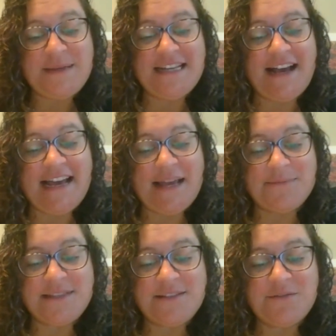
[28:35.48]
be
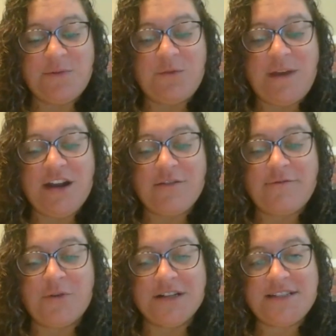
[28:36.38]
times when we are
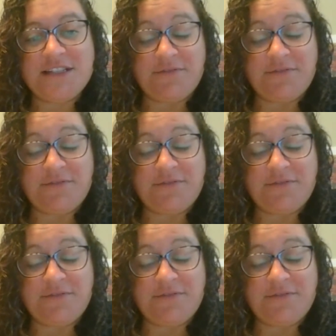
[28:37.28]
forced to